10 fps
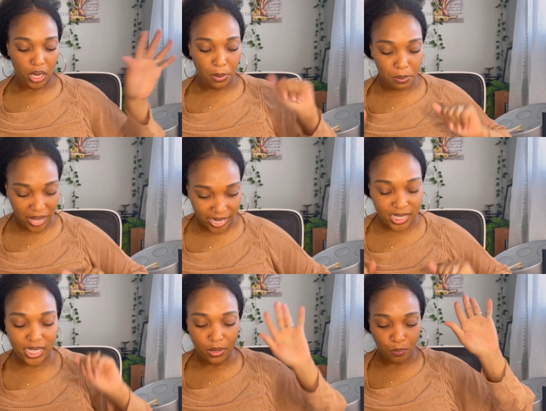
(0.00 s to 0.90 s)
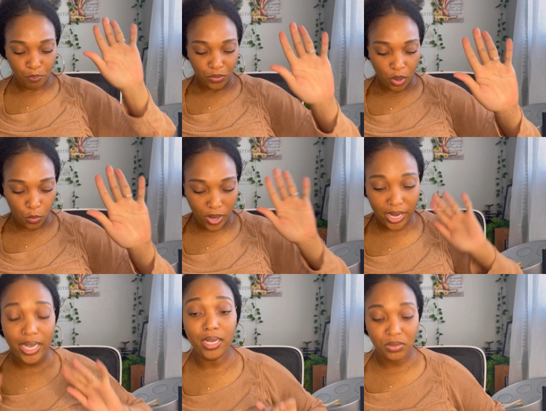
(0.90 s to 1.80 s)
But what I
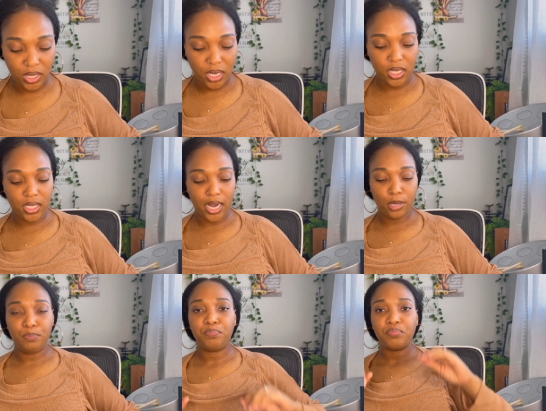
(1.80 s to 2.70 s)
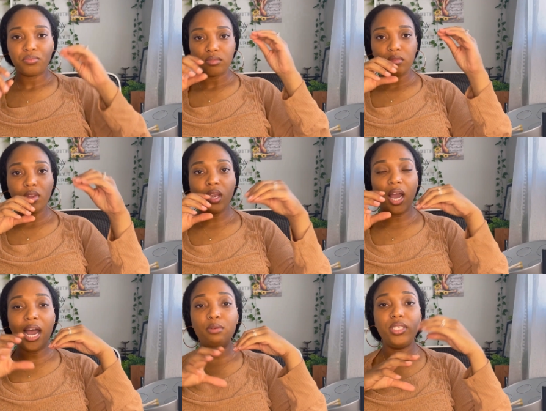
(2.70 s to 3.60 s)
am saying is that
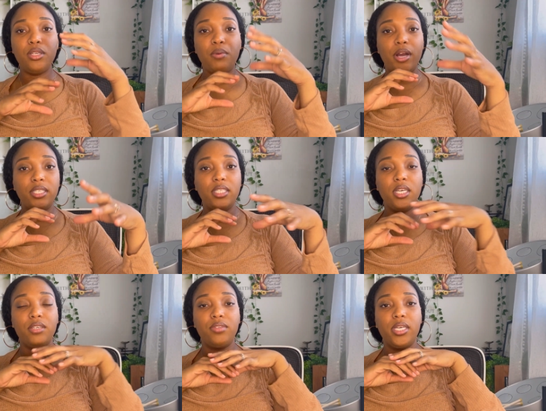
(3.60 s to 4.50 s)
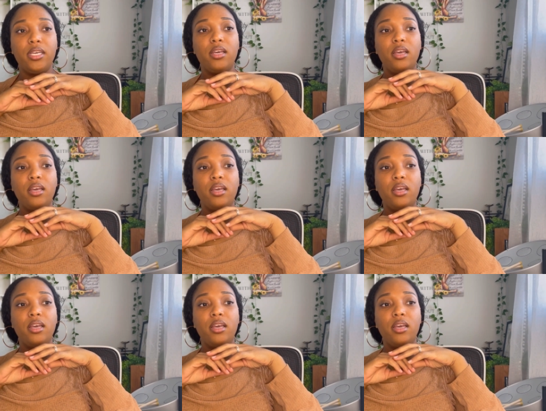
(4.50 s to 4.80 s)
I was in a process of, like,